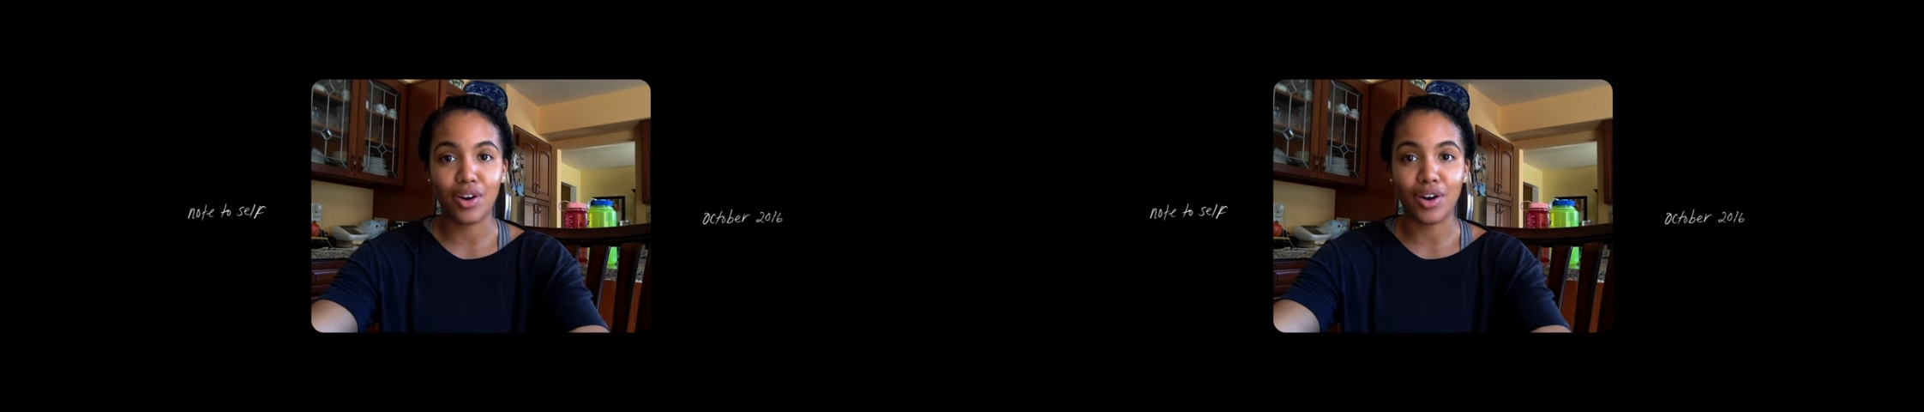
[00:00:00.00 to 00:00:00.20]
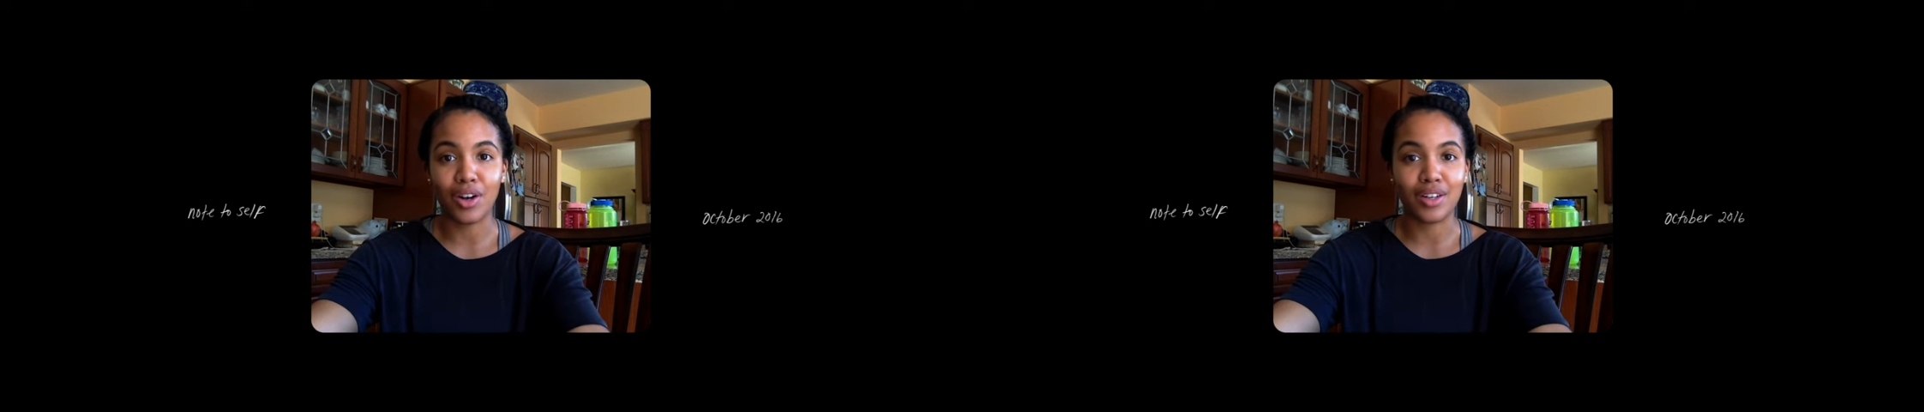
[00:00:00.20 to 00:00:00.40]

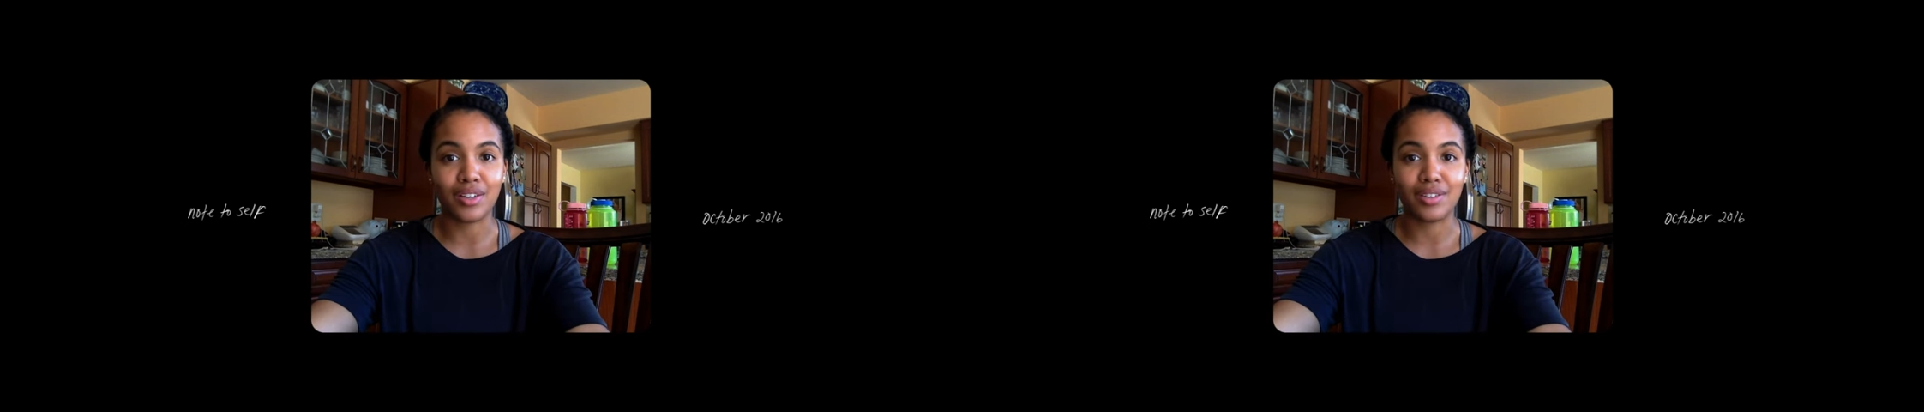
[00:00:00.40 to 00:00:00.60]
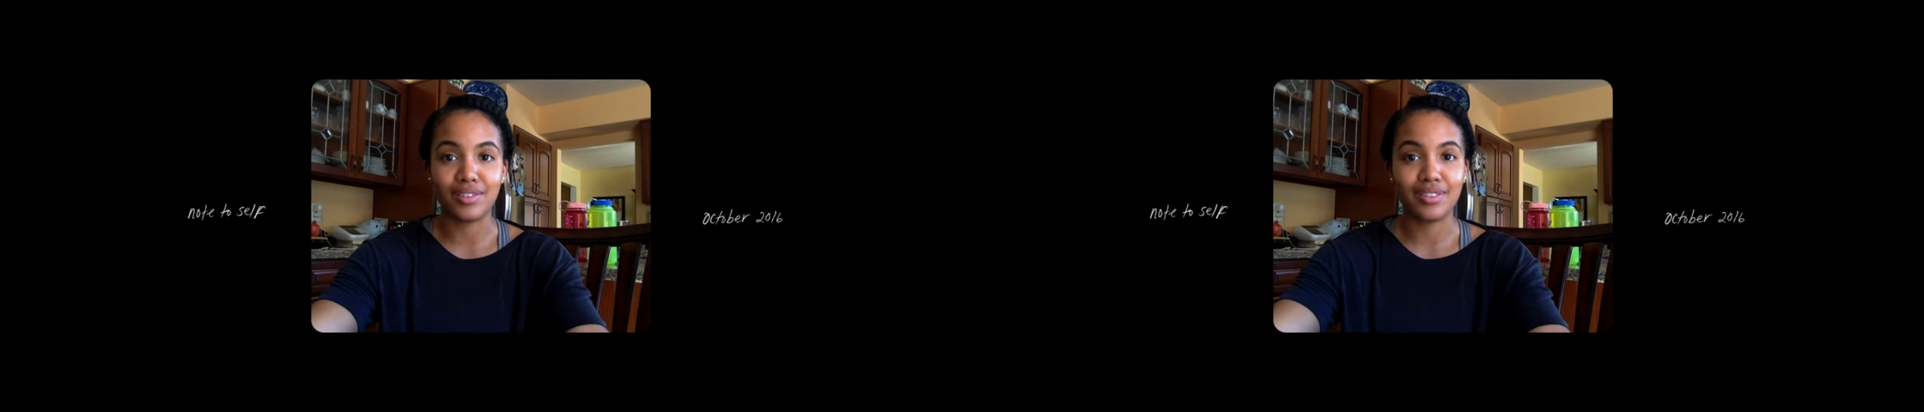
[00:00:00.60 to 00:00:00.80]
on
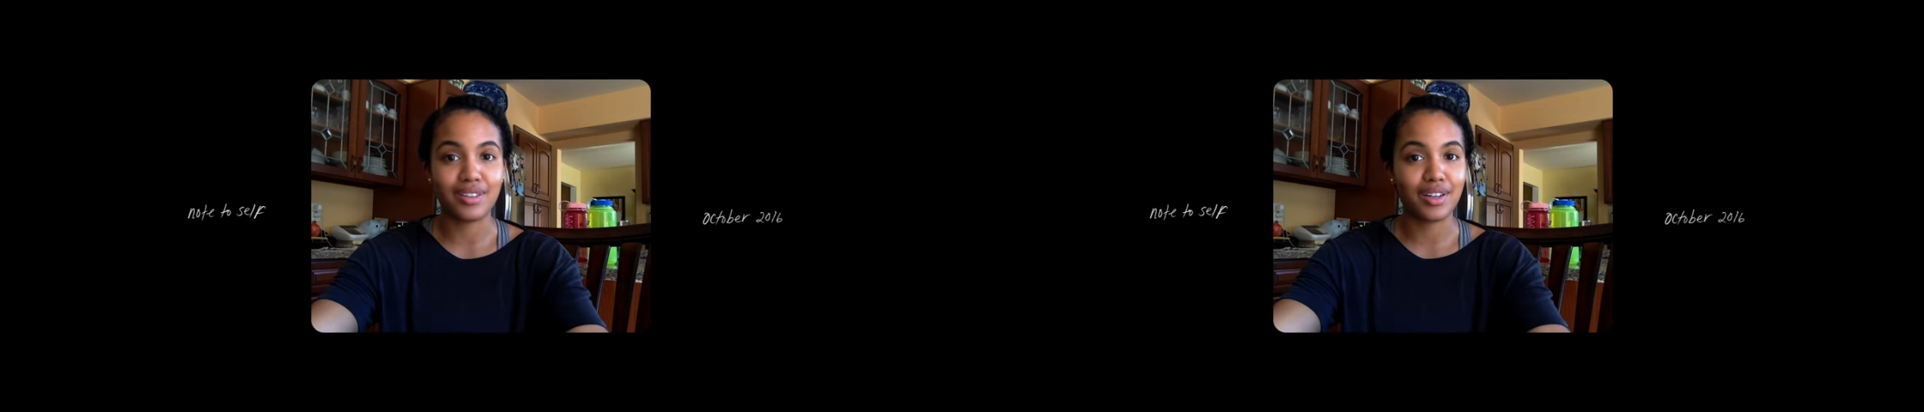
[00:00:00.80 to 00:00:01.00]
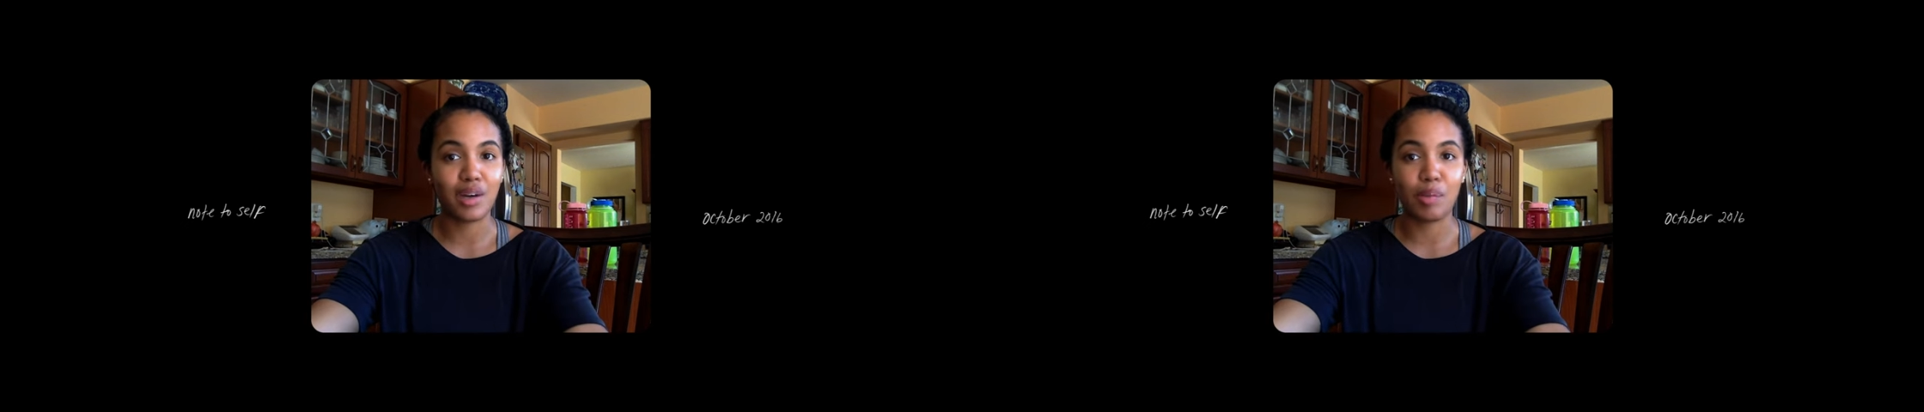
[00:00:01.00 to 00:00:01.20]

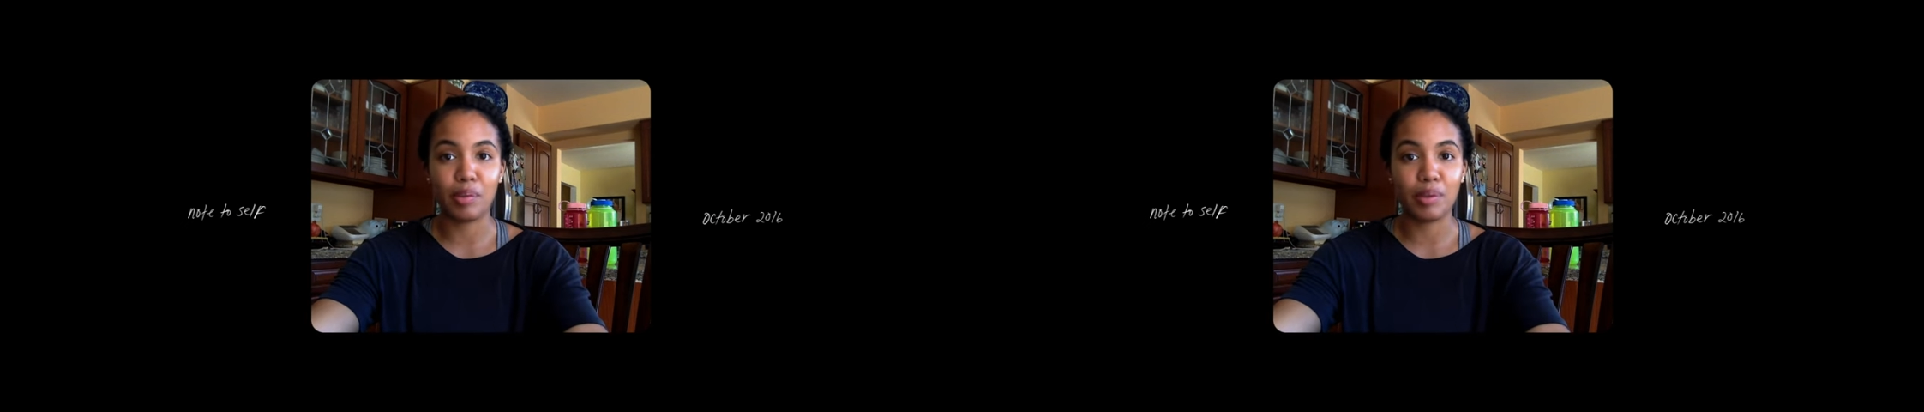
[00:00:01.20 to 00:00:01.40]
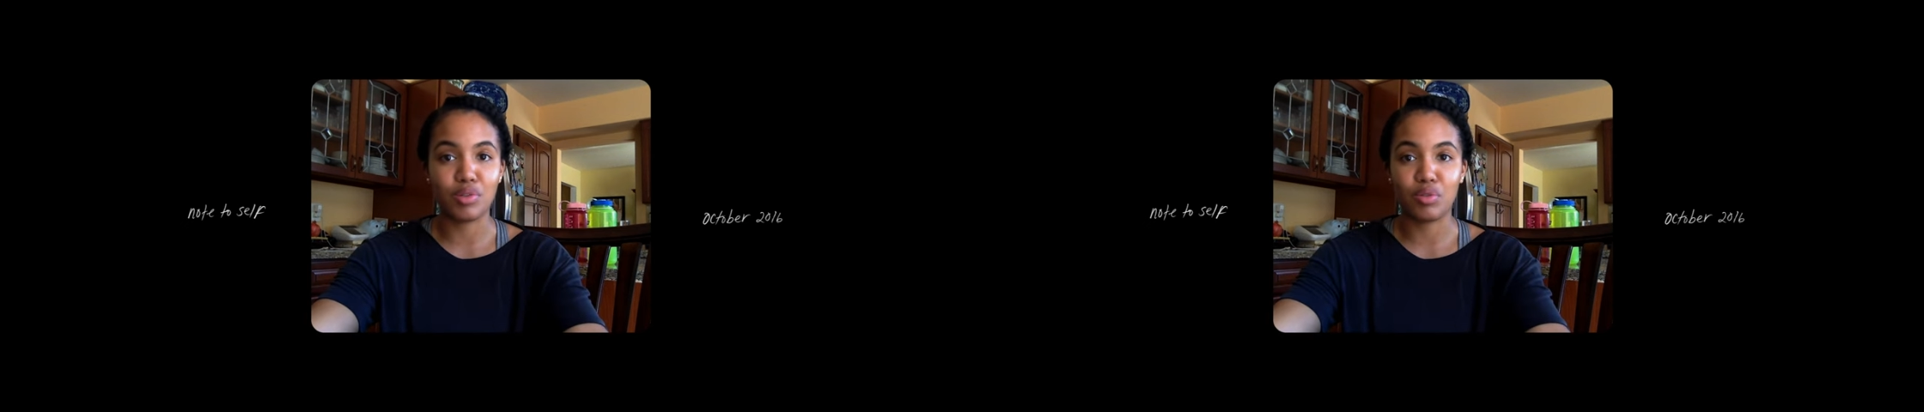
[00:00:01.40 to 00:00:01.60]
a couple
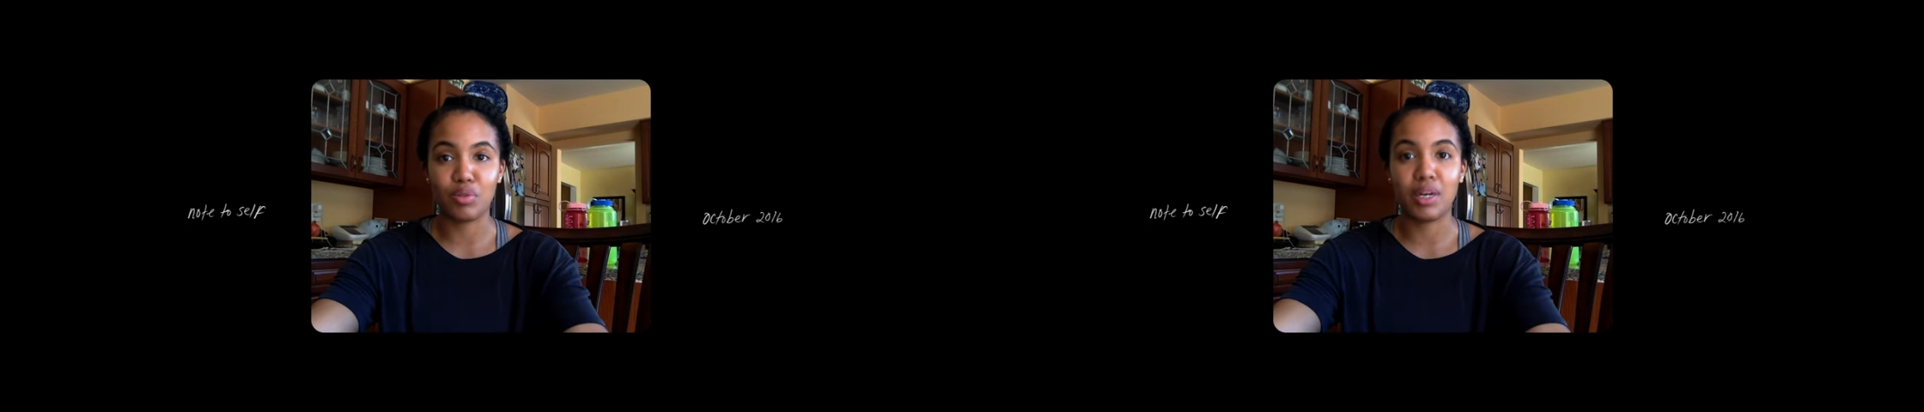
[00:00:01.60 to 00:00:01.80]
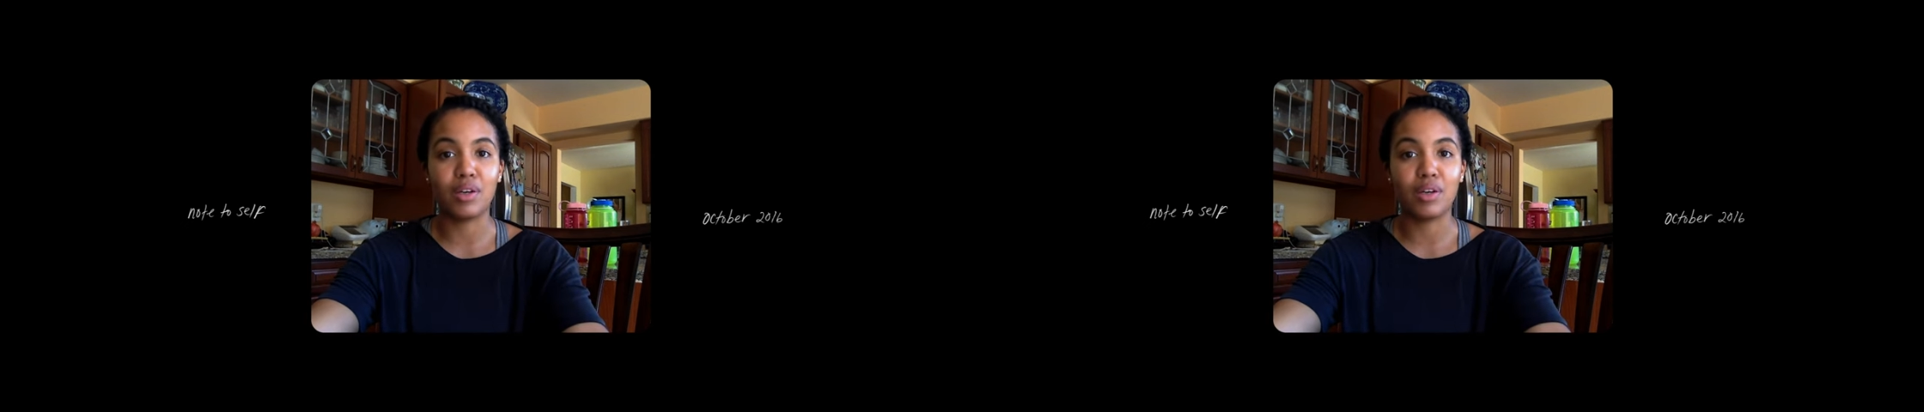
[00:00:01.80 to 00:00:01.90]
months from now,